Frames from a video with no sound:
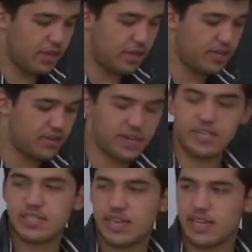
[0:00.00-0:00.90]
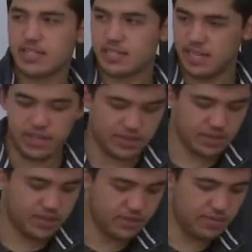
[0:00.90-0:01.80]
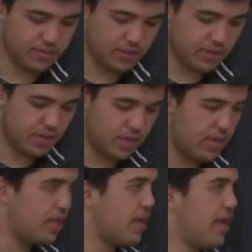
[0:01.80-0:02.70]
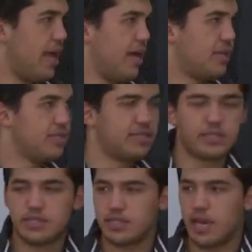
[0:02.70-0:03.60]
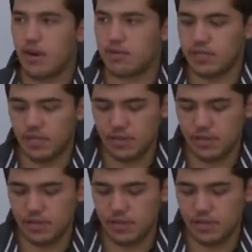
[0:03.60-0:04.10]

constraint set C and tau t.